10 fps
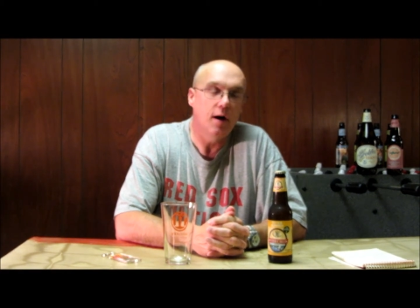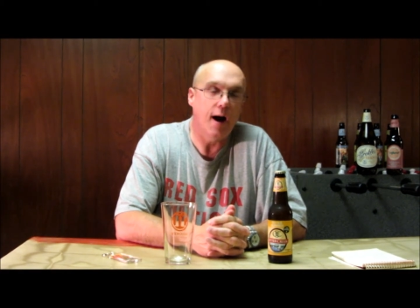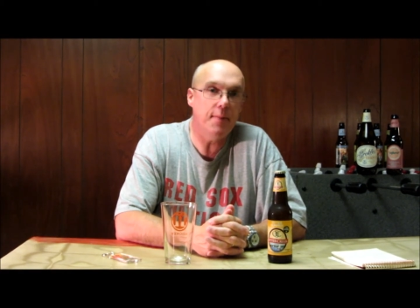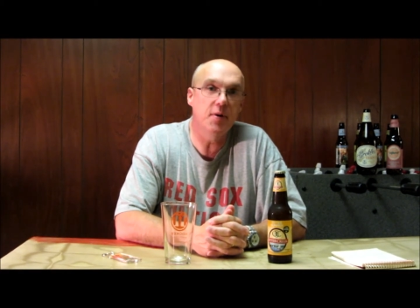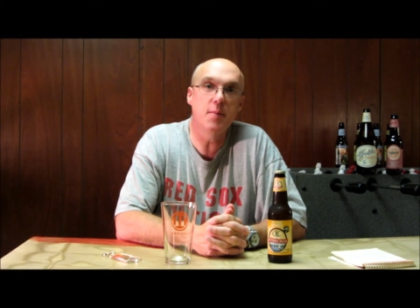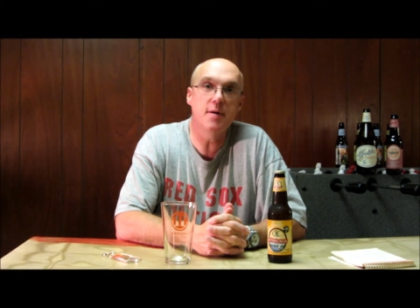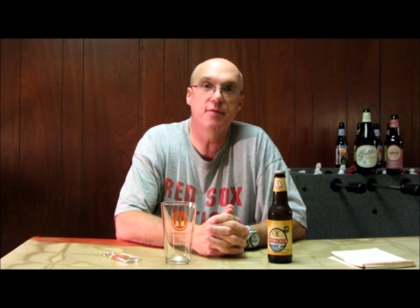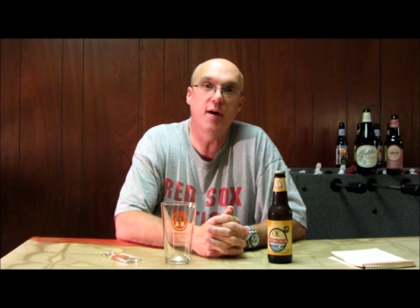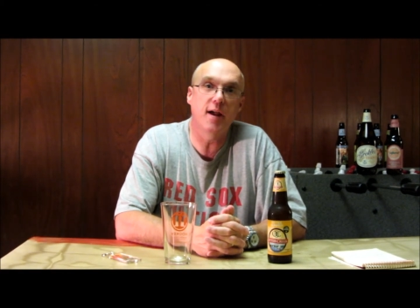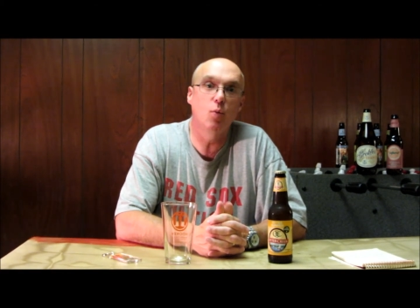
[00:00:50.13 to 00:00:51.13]
I happen to be a
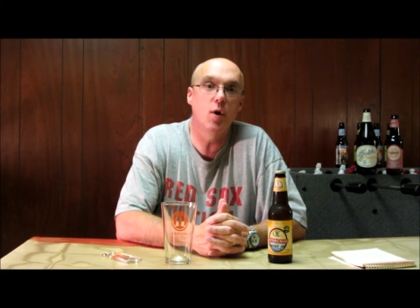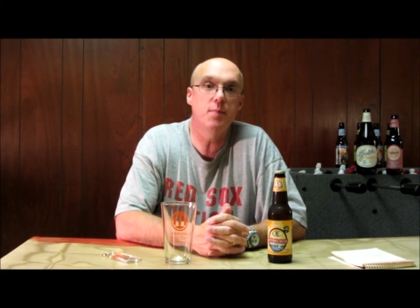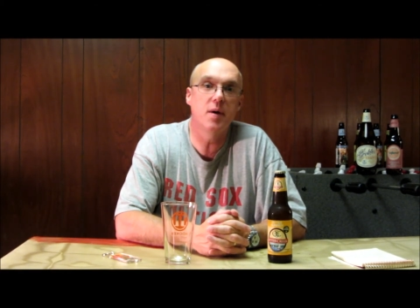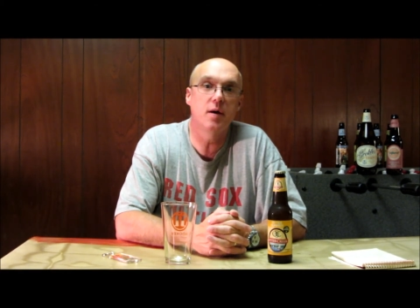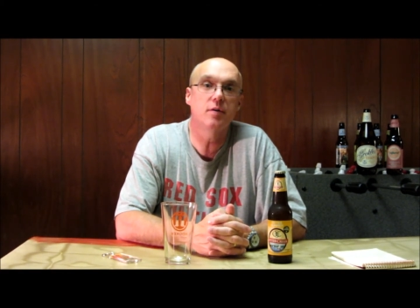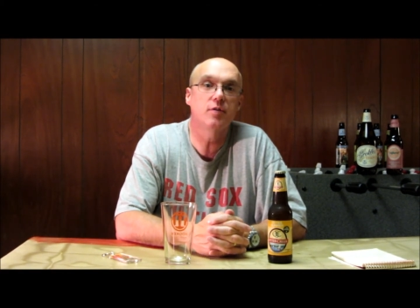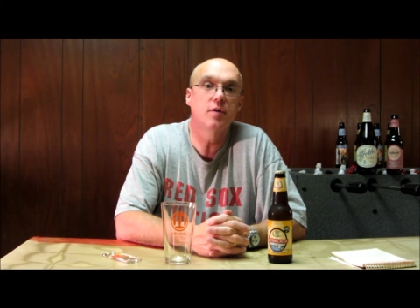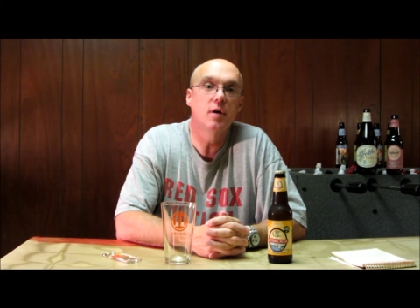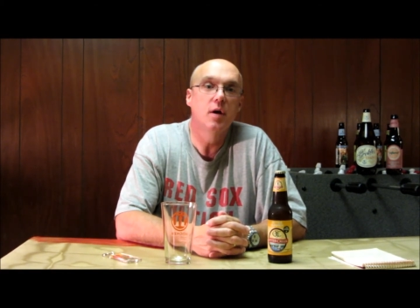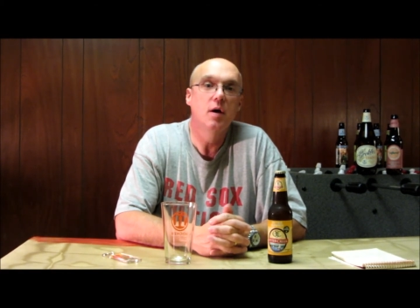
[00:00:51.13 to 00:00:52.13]
fan of wheat beers.
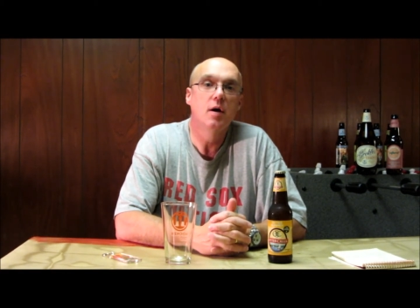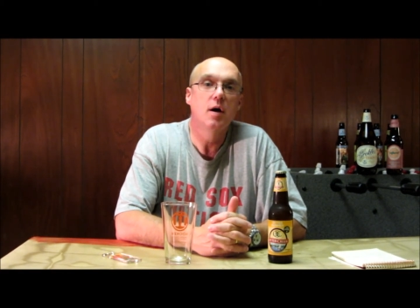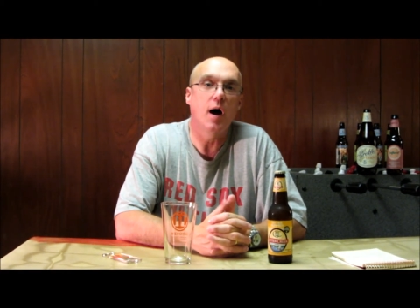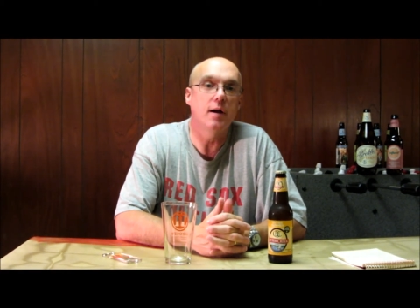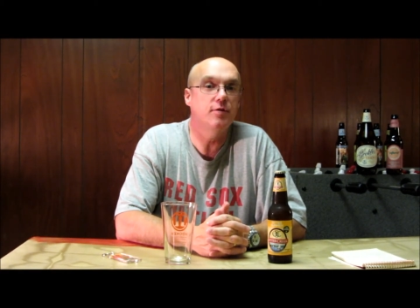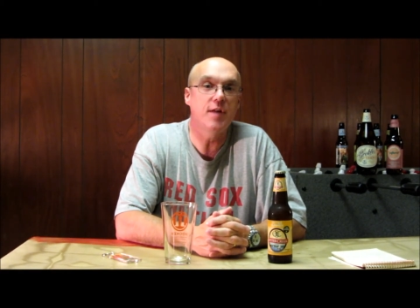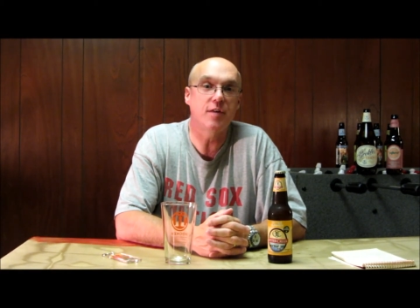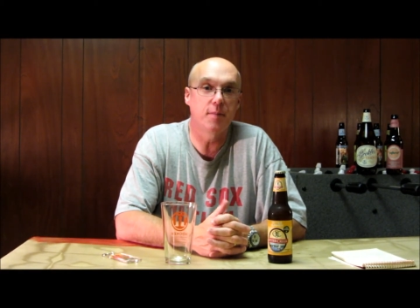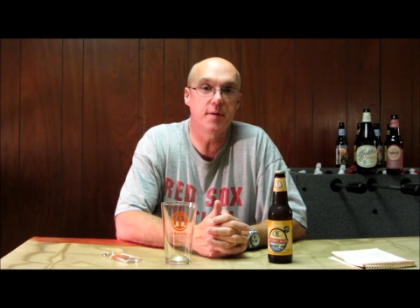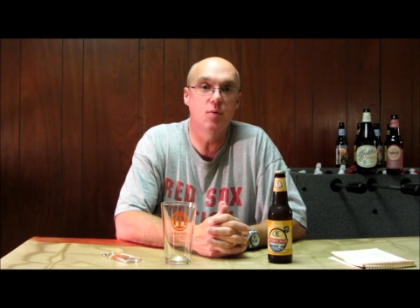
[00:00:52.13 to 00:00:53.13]
It's
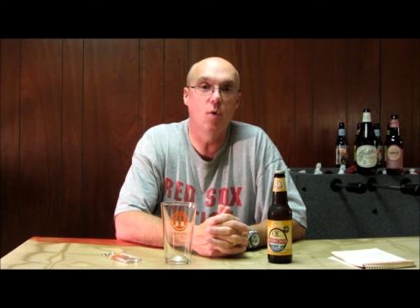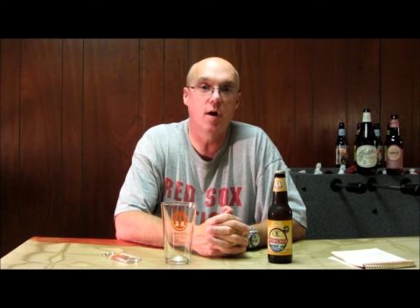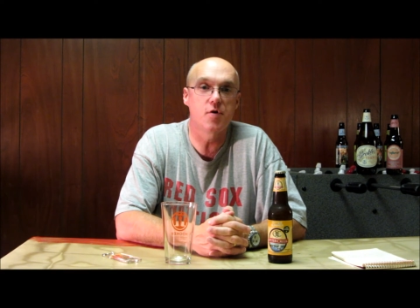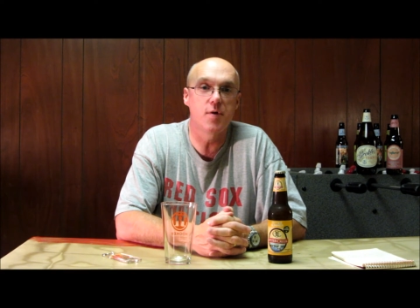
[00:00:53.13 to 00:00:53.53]
not something you want to